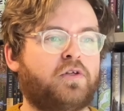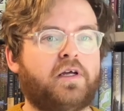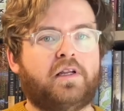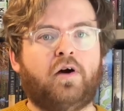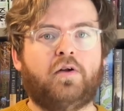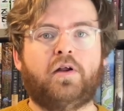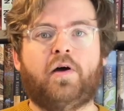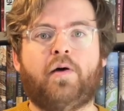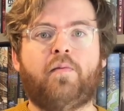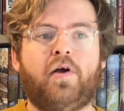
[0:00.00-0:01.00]
like,
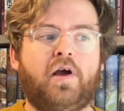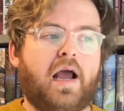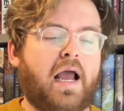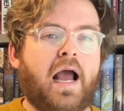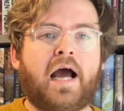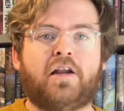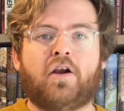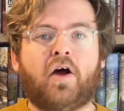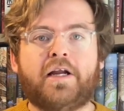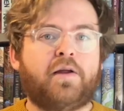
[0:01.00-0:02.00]
had a
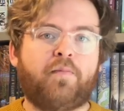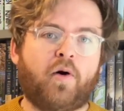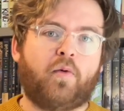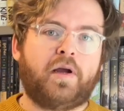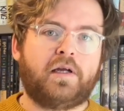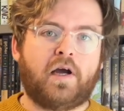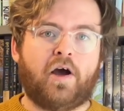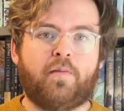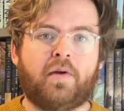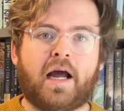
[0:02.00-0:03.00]
lightning bolt
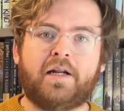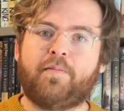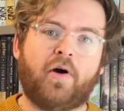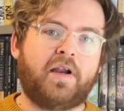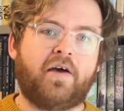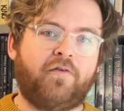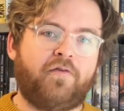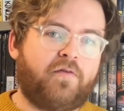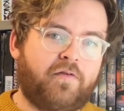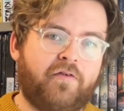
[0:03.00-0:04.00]
landed by their
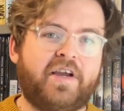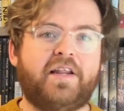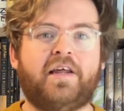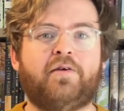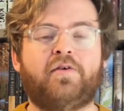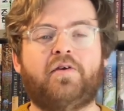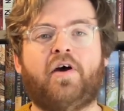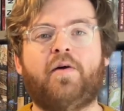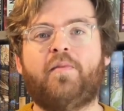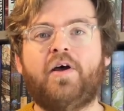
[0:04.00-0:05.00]
feet, they
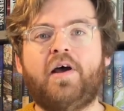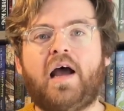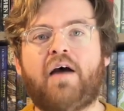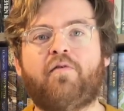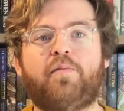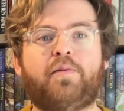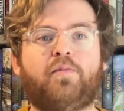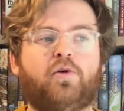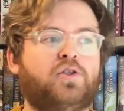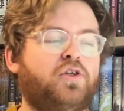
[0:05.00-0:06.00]
haven't been
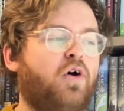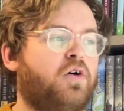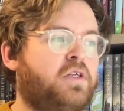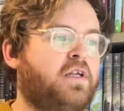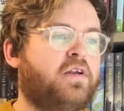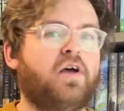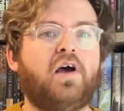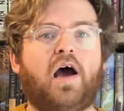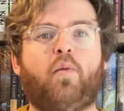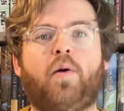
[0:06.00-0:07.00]
more shocked. And
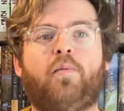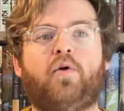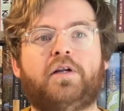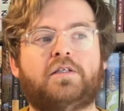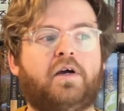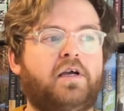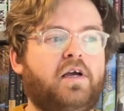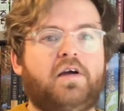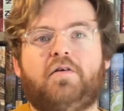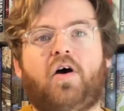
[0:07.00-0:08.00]
at one point it's like,
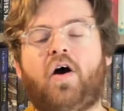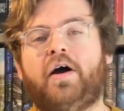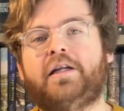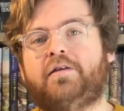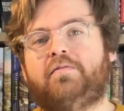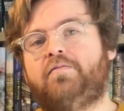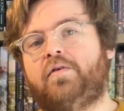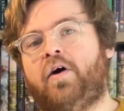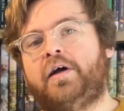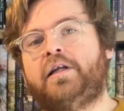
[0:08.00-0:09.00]

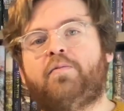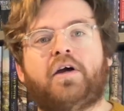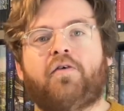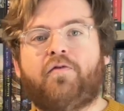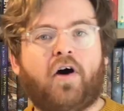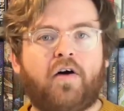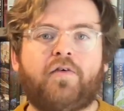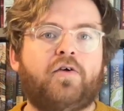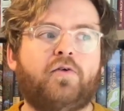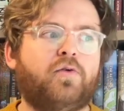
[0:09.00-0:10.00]
eyed him like a
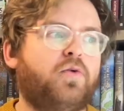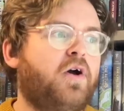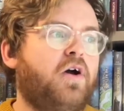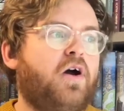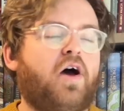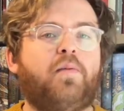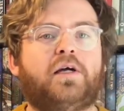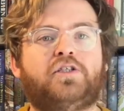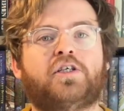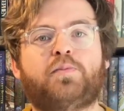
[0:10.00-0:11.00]
father who
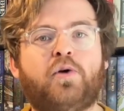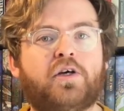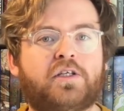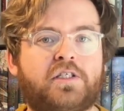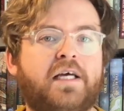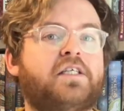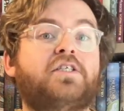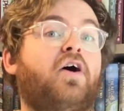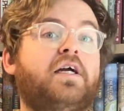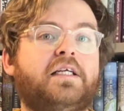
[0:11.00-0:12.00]
has just set
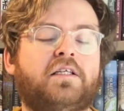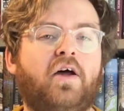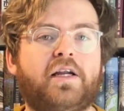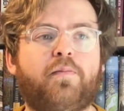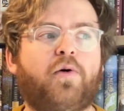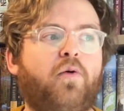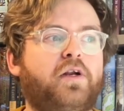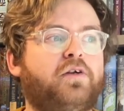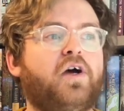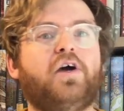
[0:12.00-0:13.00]
aside his lightning bolt.
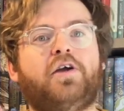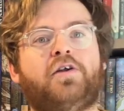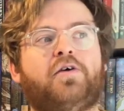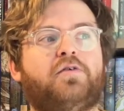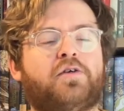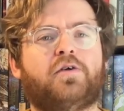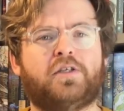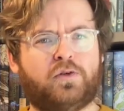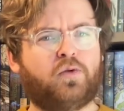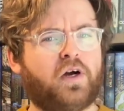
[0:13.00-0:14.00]
And so this
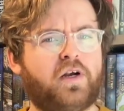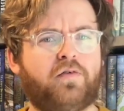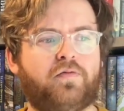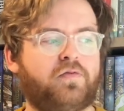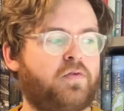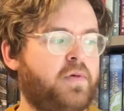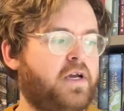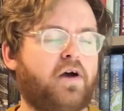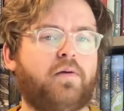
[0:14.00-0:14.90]
is all kind of, to me,